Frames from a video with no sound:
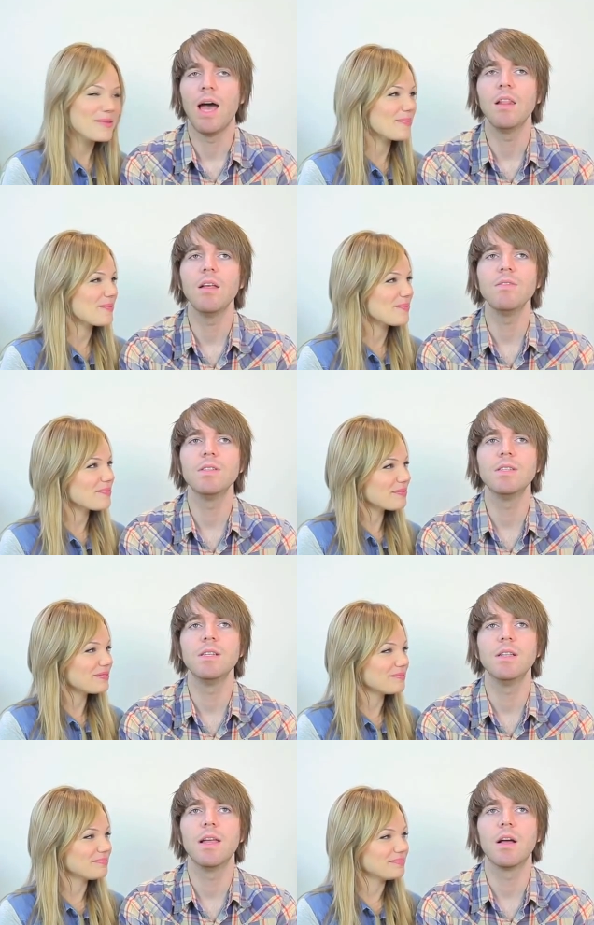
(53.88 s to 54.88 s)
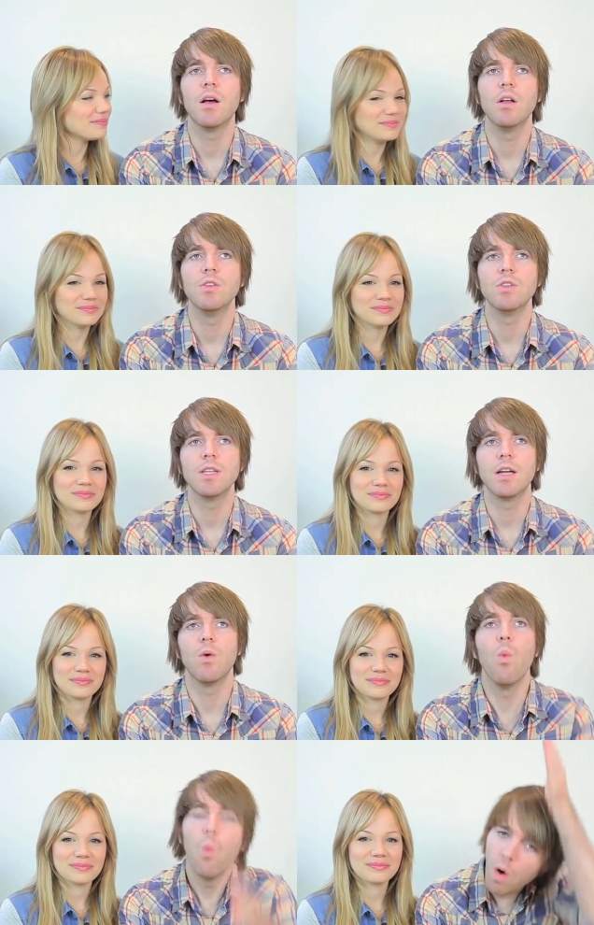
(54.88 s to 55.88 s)
Speaker 1: I love to see like just like
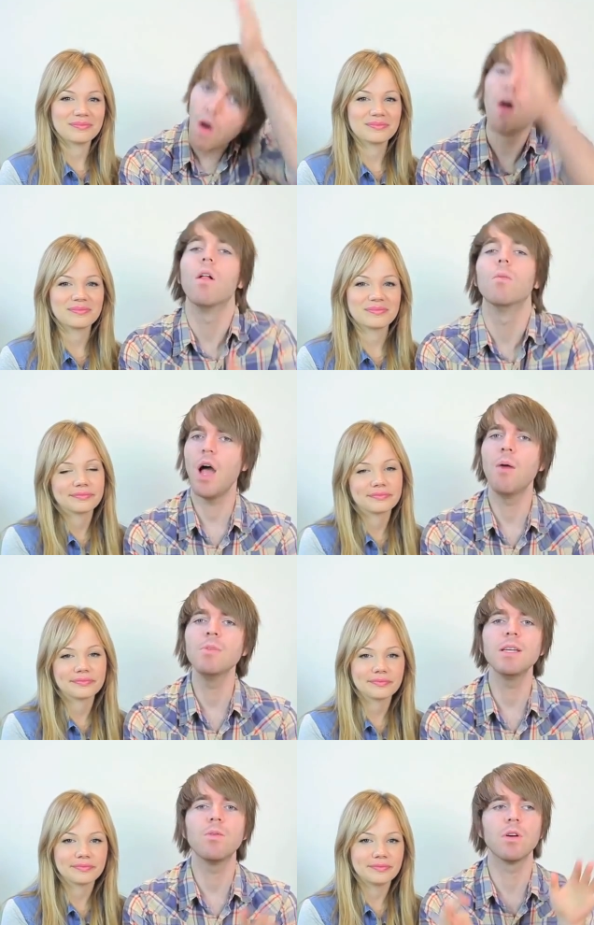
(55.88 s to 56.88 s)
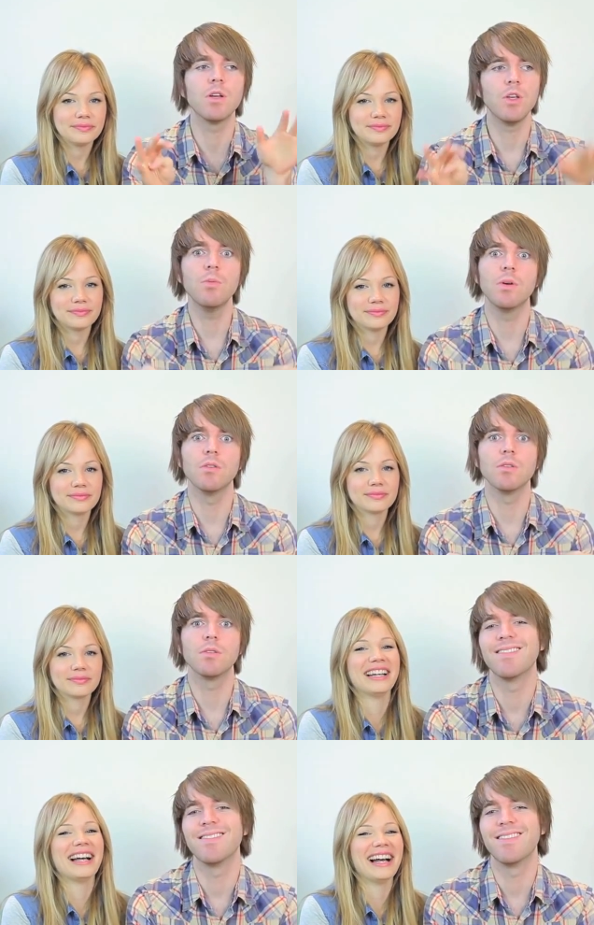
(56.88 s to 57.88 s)
a wall, almost like we're in
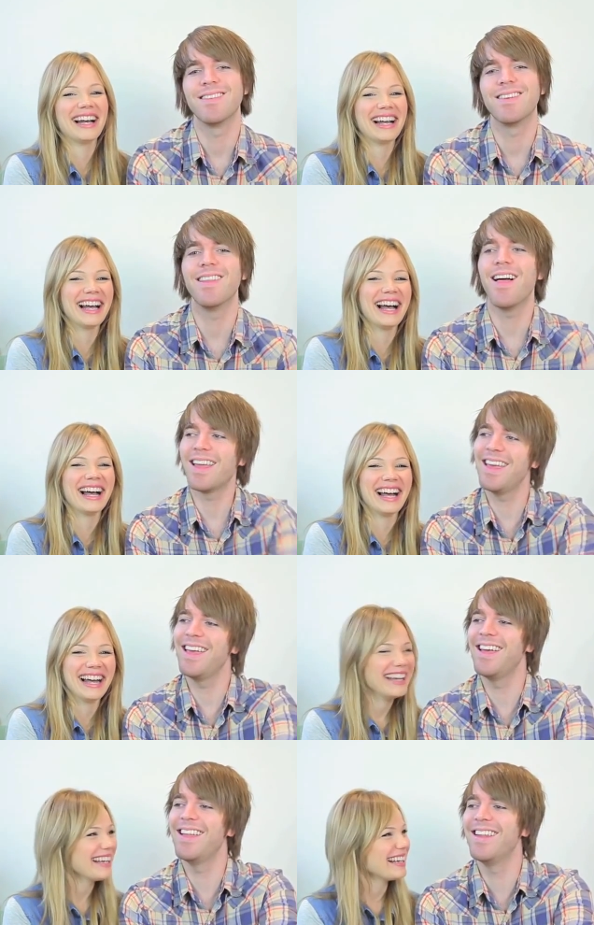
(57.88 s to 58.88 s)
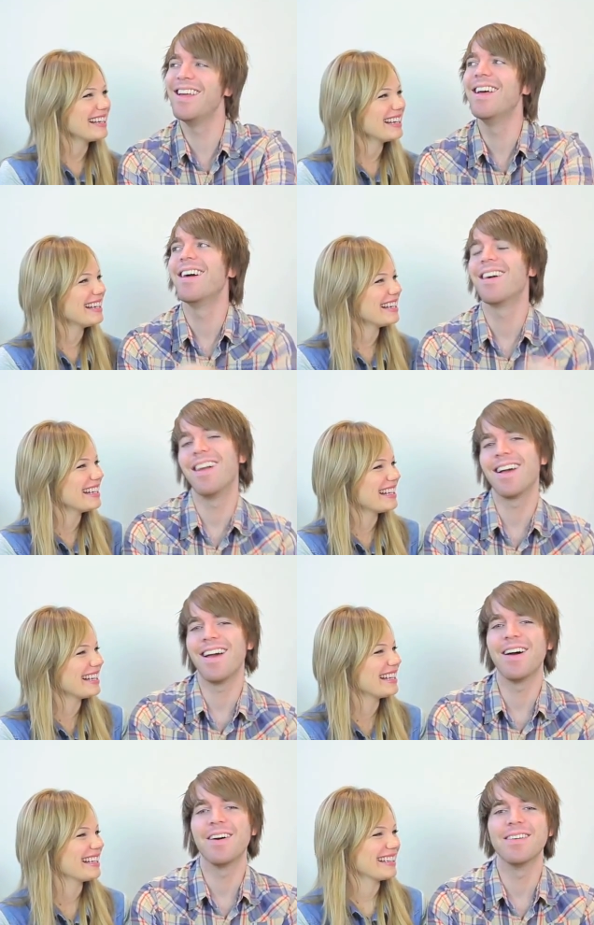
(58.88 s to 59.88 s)
cubicles. Clock in, clock
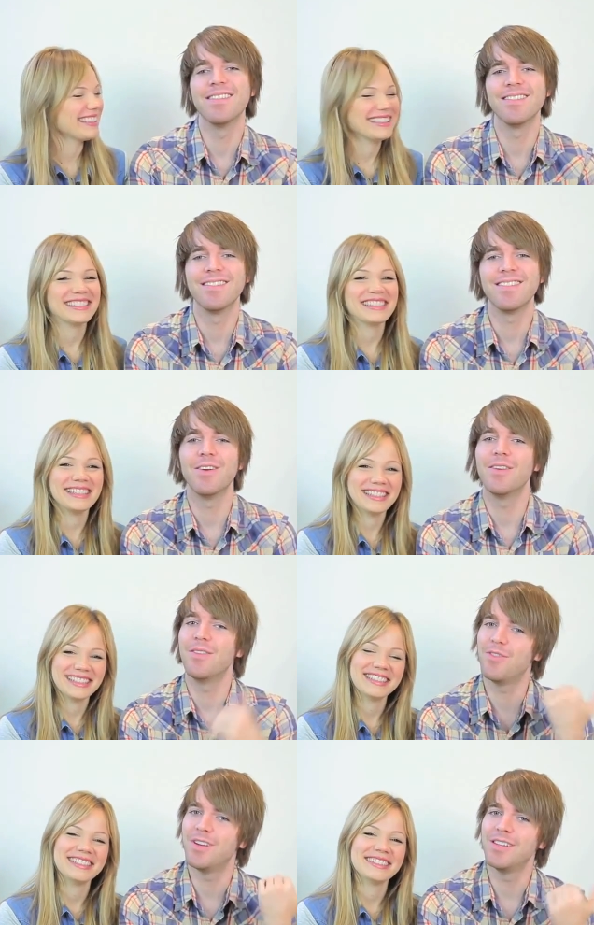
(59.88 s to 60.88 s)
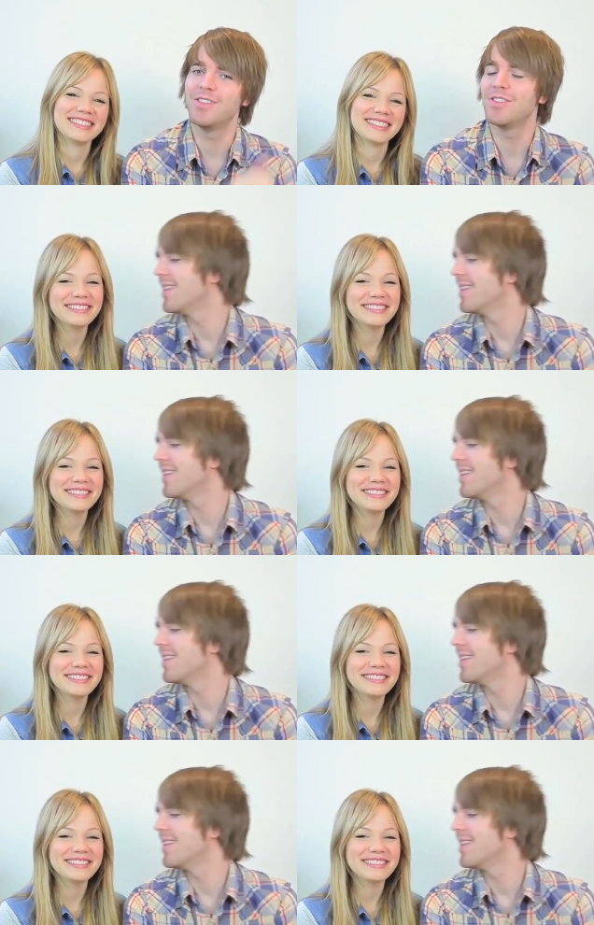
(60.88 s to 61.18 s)
out, go to the fridge.